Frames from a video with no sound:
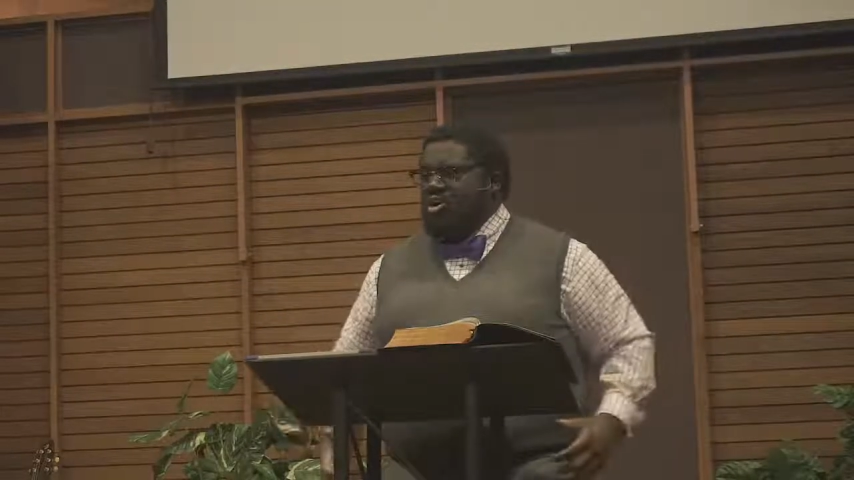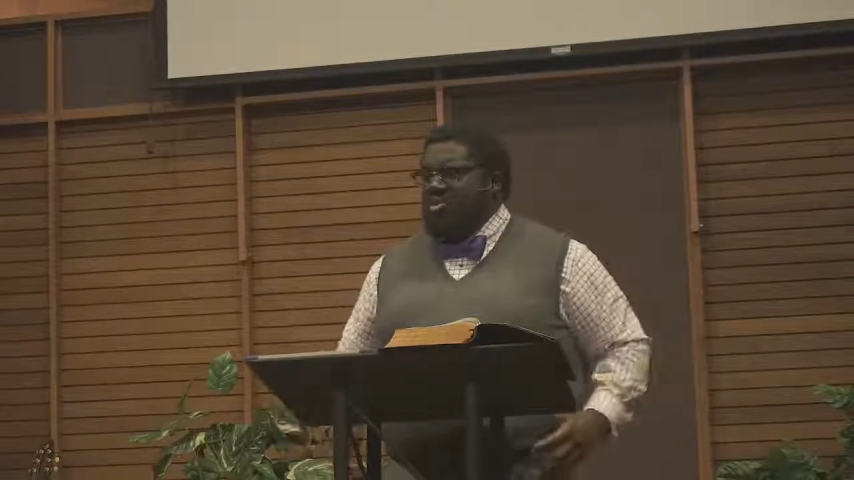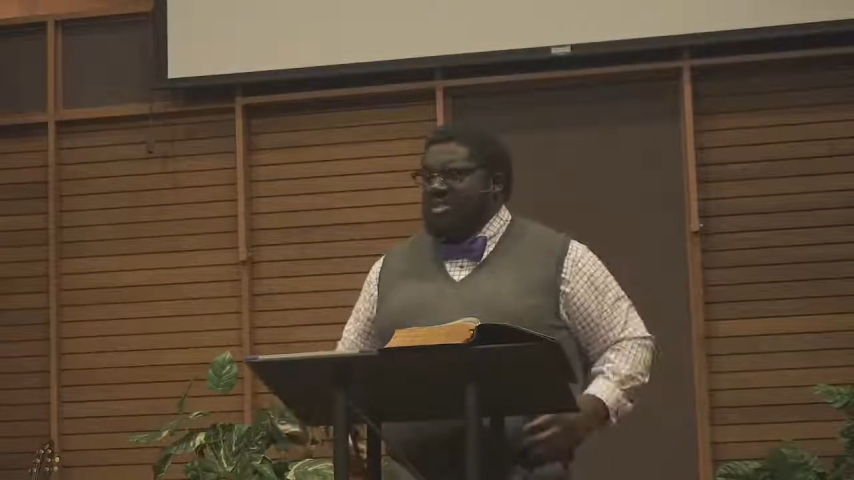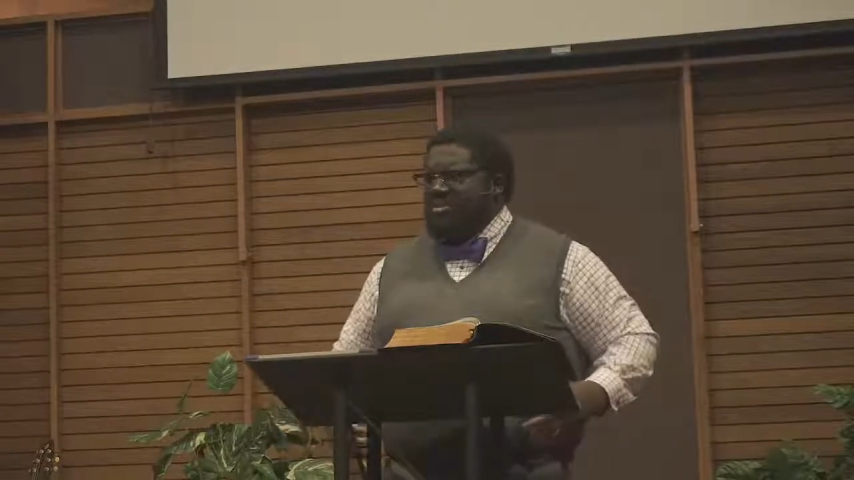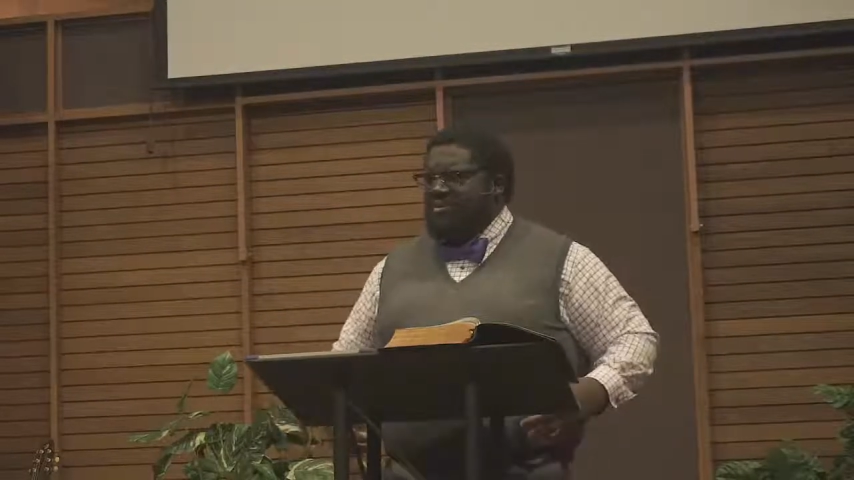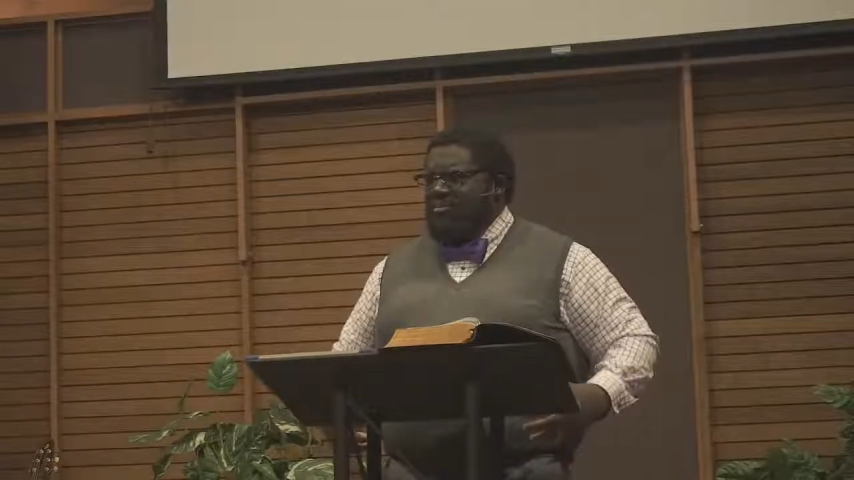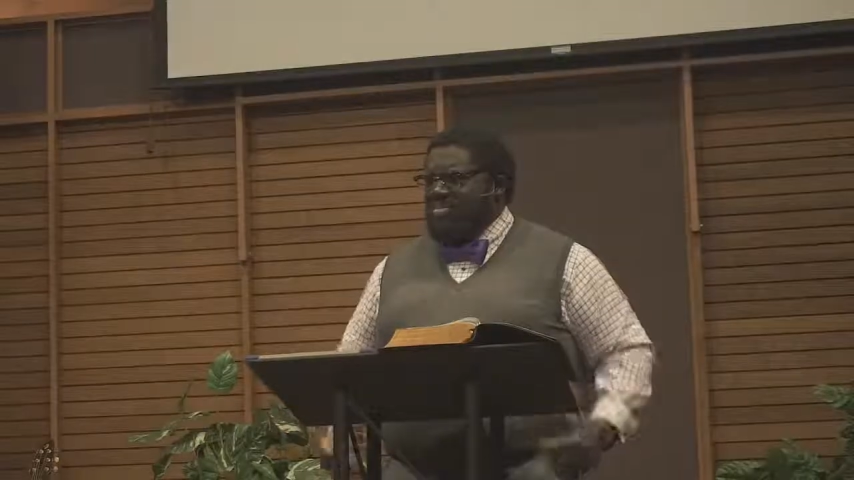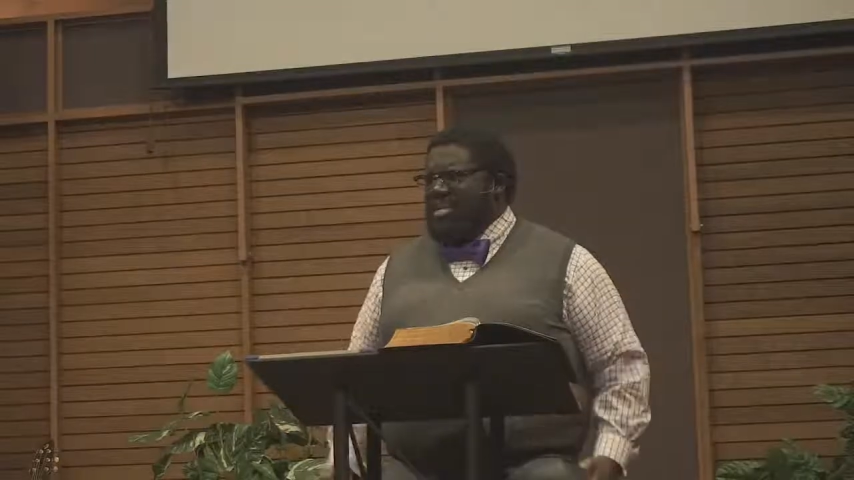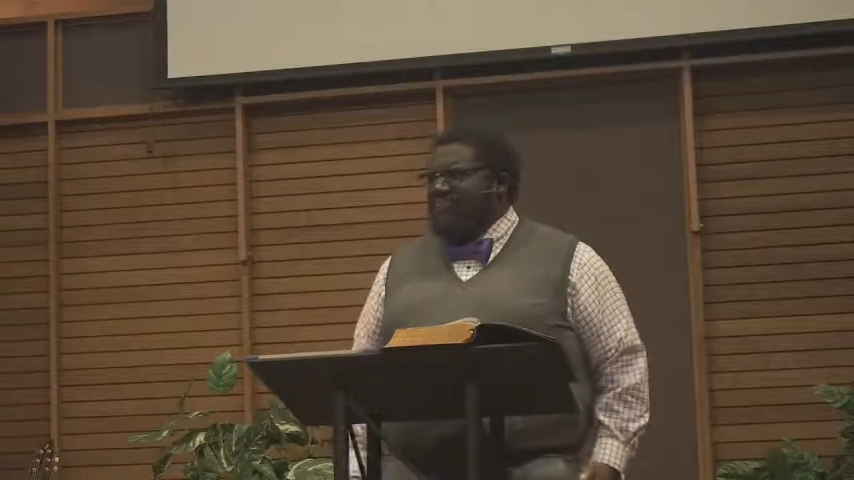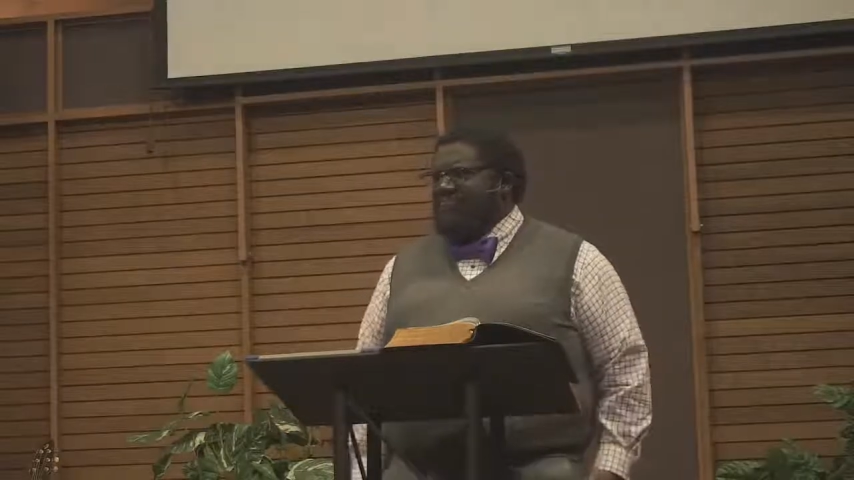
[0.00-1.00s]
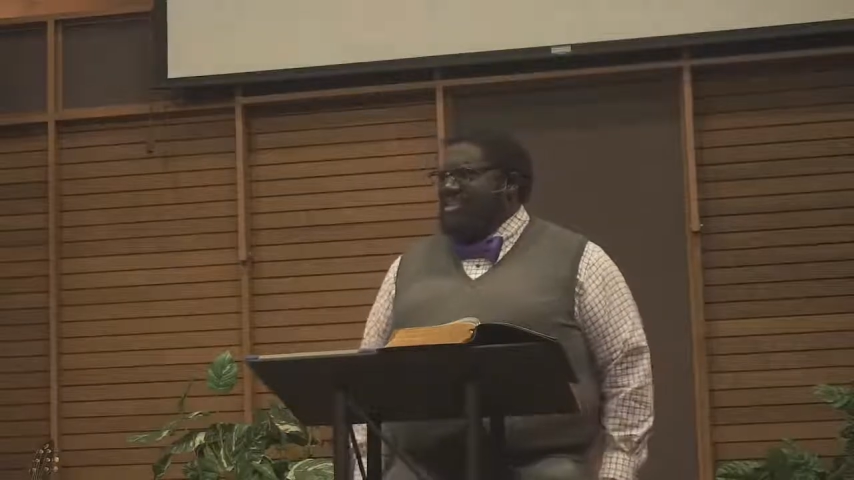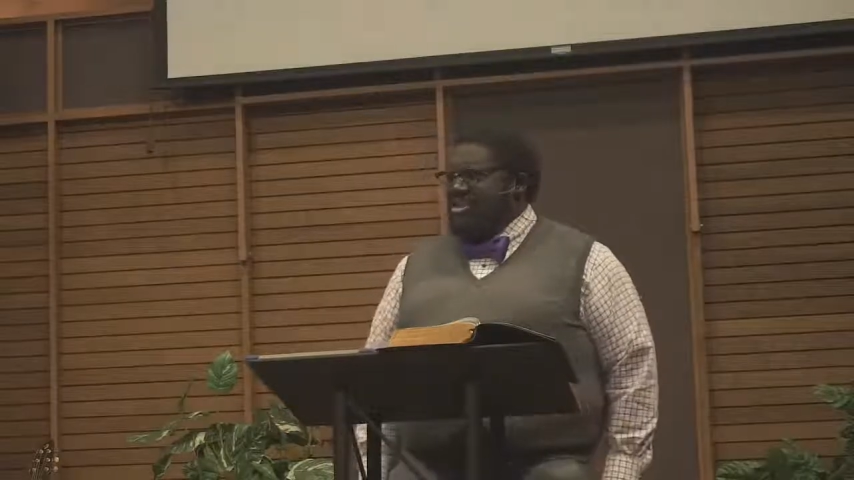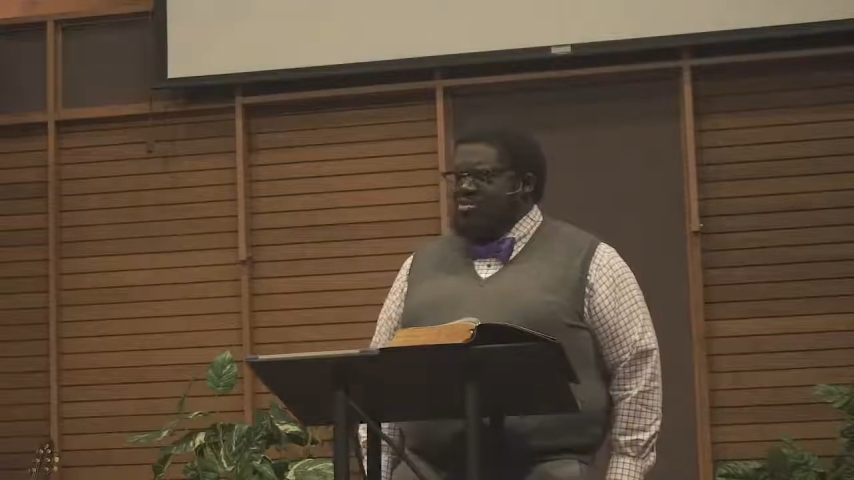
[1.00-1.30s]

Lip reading: that there are benefits to you